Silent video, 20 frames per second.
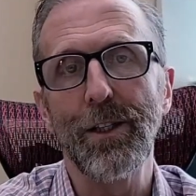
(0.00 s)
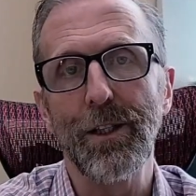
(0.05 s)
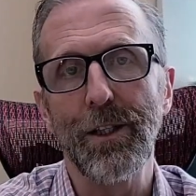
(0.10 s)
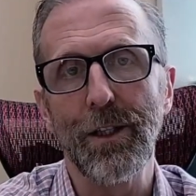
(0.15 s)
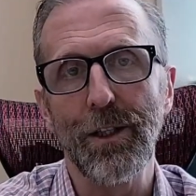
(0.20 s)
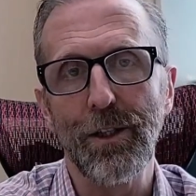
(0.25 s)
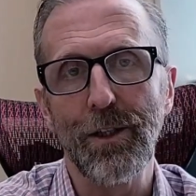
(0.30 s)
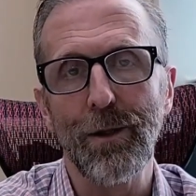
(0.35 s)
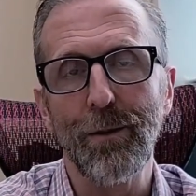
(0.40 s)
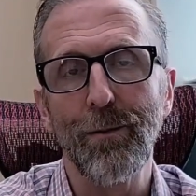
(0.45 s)

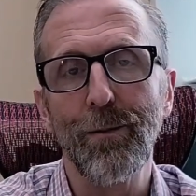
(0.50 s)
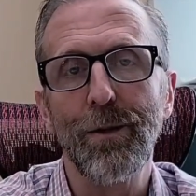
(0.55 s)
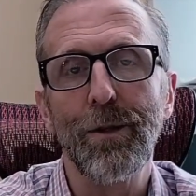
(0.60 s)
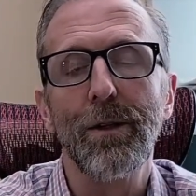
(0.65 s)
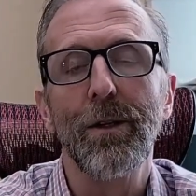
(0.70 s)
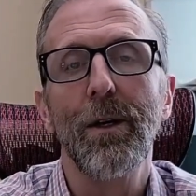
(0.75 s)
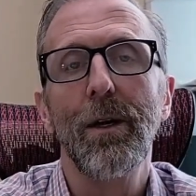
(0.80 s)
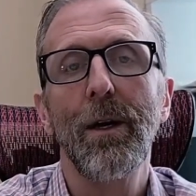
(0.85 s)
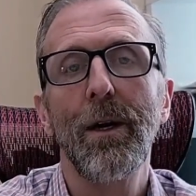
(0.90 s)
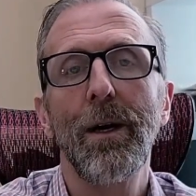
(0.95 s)
Systems.
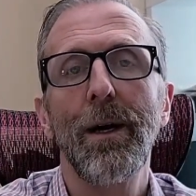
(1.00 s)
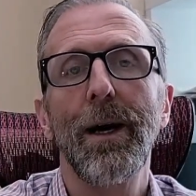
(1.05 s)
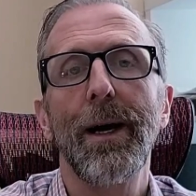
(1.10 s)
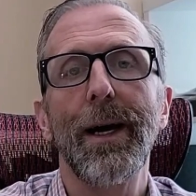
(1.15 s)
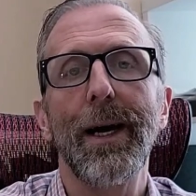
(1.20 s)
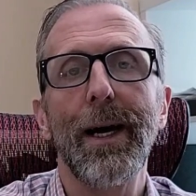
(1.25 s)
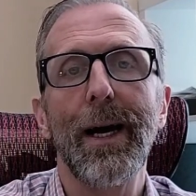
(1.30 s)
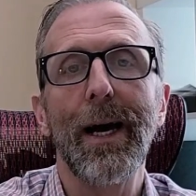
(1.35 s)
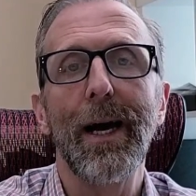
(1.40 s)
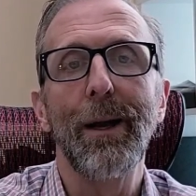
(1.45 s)

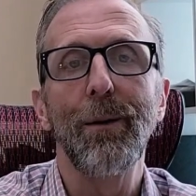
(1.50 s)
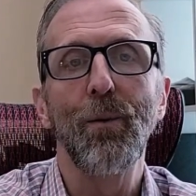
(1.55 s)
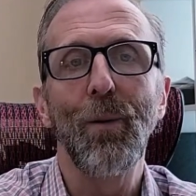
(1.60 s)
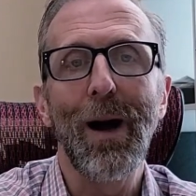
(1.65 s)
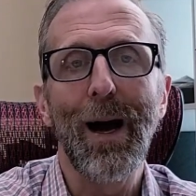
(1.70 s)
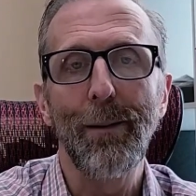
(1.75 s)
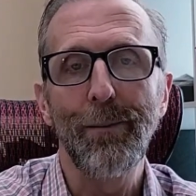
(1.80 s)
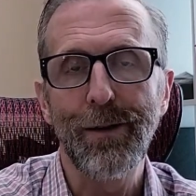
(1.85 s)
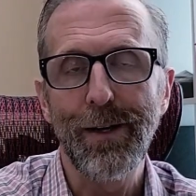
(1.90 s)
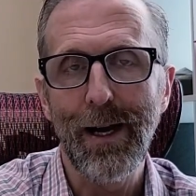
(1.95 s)
And
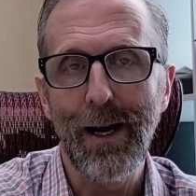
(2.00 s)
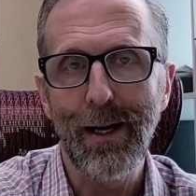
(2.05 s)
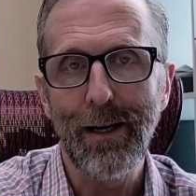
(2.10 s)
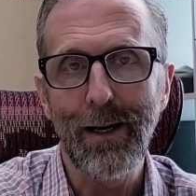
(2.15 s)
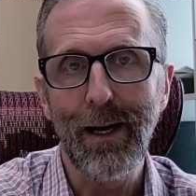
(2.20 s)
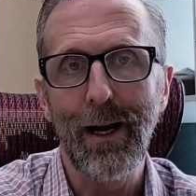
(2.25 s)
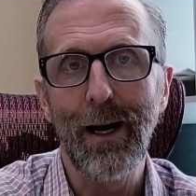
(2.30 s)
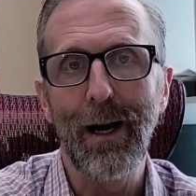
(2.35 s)
Wabtec